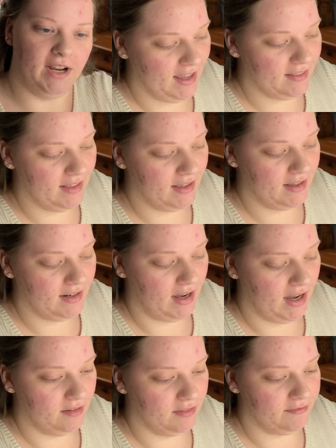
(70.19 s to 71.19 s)
And then
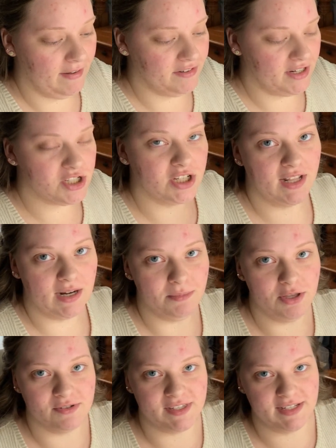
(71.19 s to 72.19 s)
the foundation that I'm
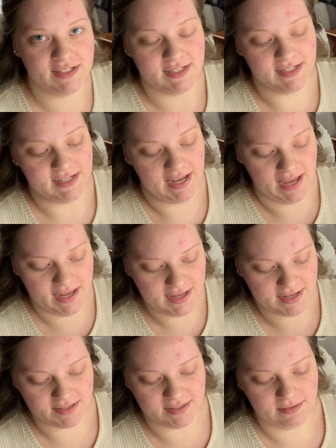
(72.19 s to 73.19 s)
using today
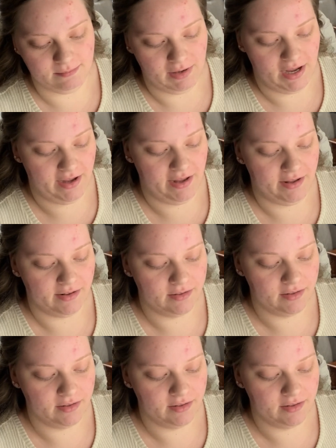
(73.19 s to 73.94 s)
is my